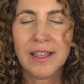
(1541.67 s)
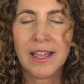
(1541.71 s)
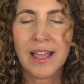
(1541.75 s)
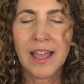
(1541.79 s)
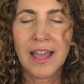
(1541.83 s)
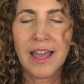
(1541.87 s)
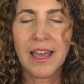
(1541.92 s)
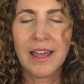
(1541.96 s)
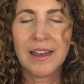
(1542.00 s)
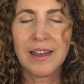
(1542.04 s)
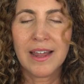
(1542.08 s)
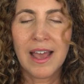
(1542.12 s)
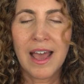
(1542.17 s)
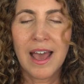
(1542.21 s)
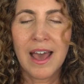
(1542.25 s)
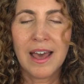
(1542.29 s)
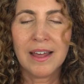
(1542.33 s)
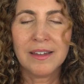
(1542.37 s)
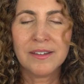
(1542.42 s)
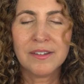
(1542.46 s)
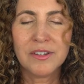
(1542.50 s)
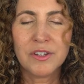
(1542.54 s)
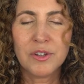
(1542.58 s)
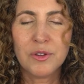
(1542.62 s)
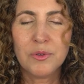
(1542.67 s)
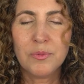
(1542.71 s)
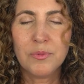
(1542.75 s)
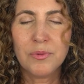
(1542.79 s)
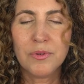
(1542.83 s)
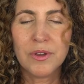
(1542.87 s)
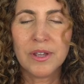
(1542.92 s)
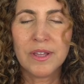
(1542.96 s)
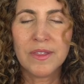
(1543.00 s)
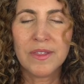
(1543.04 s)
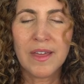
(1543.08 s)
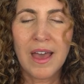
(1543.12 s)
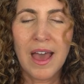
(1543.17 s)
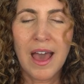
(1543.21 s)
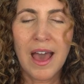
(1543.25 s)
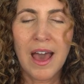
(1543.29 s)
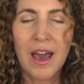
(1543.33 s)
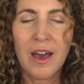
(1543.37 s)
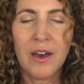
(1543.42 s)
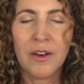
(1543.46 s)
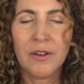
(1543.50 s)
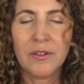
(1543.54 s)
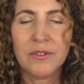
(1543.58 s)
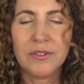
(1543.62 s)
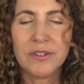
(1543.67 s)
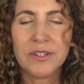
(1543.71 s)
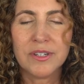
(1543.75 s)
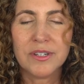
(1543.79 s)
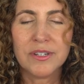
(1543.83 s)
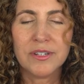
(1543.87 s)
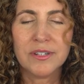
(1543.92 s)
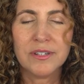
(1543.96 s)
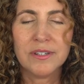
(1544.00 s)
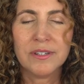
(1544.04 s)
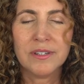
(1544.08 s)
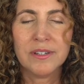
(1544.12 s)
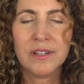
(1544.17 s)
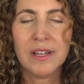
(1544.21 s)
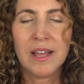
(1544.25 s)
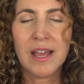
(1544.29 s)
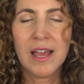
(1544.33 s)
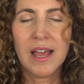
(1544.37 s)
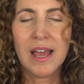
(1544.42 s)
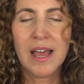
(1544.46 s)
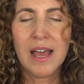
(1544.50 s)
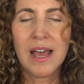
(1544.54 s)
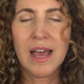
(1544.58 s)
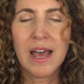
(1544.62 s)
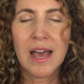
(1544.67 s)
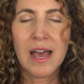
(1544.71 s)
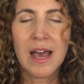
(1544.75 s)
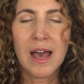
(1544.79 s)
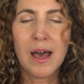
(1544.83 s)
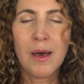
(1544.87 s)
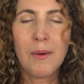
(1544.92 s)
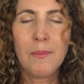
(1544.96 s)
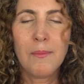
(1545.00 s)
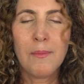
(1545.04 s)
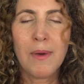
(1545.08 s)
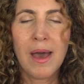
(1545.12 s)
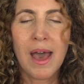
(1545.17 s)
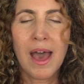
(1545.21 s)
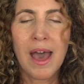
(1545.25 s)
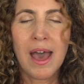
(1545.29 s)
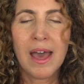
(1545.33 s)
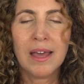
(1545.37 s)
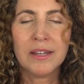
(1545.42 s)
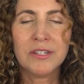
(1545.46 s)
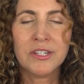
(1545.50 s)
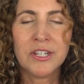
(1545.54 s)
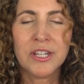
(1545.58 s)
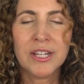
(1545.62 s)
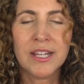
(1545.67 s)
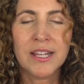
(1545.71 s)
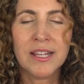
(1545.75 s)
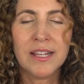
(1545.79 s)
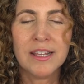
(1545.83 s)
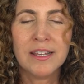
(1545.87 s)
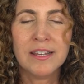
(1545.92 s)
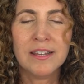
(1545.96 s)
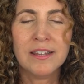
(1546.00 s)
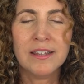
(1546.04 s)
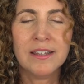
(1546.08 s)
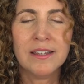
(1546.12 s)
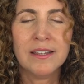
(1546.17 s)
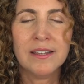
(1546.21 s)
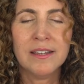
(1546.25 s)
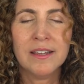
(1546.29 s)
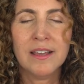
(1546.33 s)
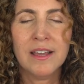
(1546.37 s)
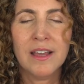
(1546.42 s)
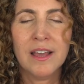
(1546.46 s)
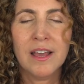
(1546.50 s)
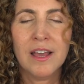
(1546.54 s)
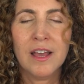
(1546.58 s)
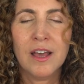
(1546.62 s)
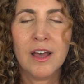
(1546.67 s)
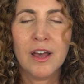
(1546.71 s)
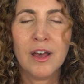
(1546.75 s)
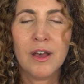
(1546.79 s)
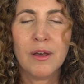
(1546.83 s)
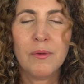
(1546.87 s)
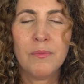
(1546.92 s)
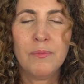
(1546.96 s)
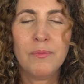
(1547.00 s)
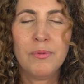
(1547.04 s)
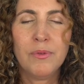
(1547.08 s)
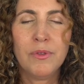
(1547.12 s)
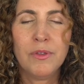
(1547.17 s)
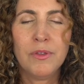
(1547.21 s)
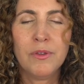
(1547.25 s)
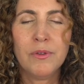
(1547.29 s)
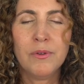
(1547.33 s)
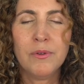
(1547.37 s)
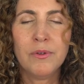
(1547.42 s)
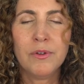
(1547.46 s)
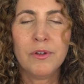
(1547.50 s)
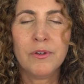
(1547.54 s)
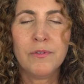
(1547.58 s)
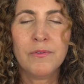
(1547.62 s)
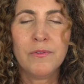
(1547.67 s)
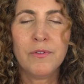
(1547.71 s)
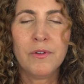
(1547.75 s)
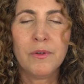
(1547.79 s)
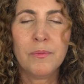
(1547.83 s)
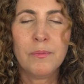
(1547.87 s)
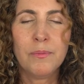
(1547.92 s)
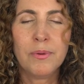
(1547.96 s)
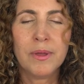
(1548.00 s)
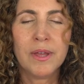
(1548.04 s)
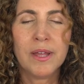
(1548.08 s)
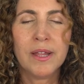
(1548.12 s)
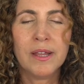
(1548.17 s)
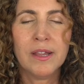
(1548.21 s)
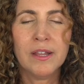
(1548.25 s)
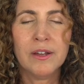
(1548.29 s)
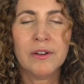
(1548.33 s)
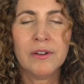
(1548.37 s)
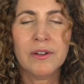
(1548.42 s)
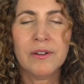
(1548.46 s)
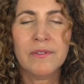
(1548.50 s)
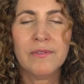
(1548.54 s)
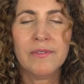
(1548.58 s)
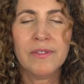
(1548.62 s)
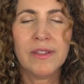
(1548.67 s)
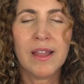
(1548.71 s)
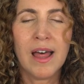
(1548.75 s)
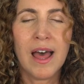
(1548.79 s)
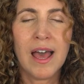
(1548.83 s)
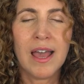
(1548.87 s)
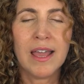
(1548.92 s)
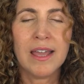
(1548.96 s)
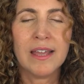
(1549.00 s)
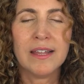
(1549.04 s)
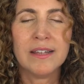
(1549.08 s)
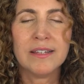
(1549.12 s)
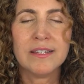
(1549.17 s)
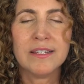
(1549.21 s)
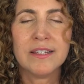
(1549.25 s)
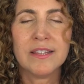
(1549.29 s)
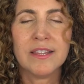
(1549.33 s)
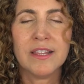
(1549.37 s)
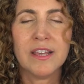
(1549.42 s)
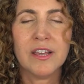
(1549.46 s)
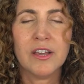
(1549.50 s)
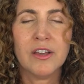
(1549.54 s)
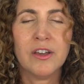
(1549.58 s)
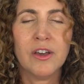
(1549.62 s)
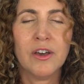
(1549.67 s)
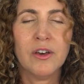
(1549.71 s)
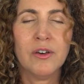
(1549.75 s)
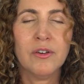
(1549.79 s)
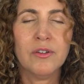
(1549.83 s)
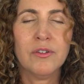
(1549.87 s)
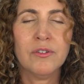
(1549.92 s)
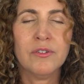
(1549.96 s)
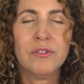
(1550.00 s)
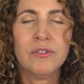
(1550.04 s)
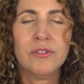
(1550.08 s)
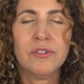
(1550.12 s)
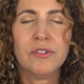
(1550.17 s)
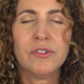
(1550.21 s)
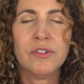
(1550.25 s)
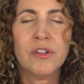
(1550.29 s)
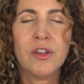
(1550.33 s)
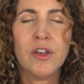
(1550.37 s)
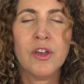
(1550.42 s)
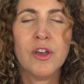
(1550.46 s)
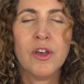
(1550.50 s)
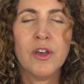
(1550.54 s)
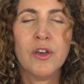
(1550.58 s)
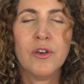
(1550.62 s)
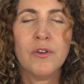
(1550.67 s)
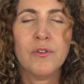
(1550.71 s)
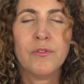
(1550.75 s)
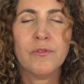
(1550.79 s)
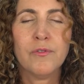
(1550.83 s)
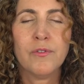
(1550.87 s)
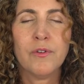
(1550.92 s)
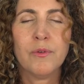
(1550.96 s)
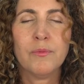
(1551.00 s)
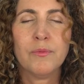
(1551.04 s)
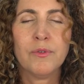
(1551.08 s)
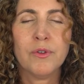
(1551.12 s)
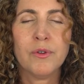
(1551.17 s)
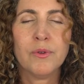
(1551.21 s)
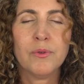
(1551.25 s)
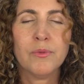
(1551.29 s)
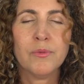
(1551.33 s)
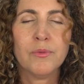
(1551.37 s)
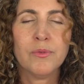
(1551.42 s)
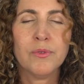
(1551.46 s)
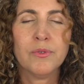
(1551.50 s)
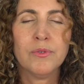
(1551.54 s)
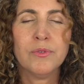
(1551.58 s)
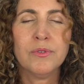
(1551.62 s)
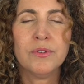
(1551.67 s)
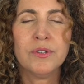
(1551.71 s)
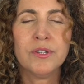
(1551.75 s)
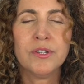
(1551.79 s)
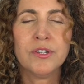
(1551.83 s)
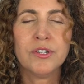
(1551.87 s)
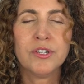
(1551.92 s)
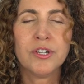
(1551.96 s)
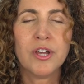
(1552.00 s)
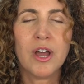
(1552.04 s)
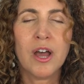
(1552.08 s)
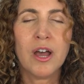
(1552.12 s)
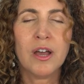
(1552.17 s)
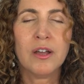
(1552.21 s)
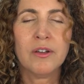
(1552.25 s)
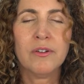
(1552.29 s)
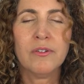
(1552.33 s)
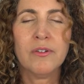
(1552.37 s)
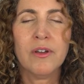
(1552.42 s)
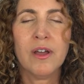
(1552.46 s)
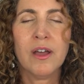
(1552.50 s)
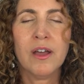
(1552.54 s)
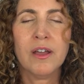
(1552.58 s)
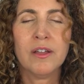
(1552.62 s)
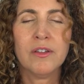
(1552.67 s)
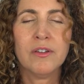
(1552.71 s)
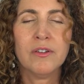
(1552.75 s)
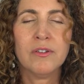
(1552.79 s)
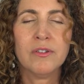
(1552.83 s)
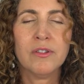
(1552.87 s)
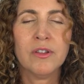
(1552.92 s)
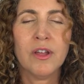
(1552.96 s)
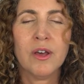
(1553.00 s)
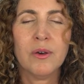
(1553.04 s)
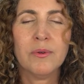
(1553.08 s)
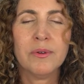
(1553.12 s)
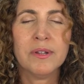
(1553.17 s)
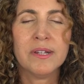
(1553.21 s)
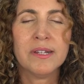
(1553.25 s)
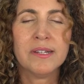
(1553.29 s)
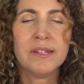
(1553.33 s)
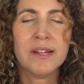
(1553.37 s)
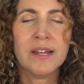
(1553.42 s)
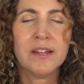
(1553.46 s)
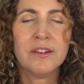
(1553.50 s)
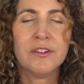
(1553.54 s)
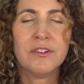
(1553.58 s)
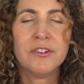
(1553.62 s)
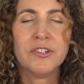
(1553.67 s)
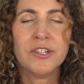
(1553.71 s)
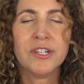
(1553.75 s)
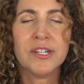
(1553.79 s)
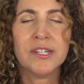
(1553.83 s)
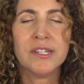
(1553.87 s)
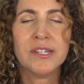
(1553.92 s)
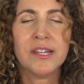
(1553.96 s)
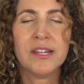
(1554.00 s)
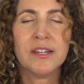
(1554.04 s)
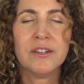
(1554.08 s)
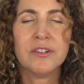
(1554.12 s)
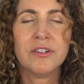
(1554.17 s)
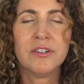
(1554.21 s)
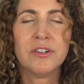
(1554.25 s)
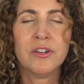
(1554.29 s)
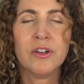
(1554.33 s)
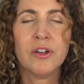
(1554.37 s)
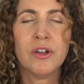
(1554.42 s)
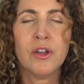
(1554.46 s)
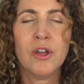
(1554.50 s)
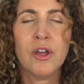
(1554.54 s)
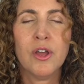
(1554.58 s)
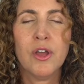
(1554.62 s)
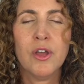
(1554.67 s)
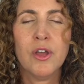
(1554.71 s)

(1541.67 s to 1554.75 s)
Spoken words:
and as you breathe out, imagine a beautiful pillar of light that goes from your root chakra, your lowest energy center,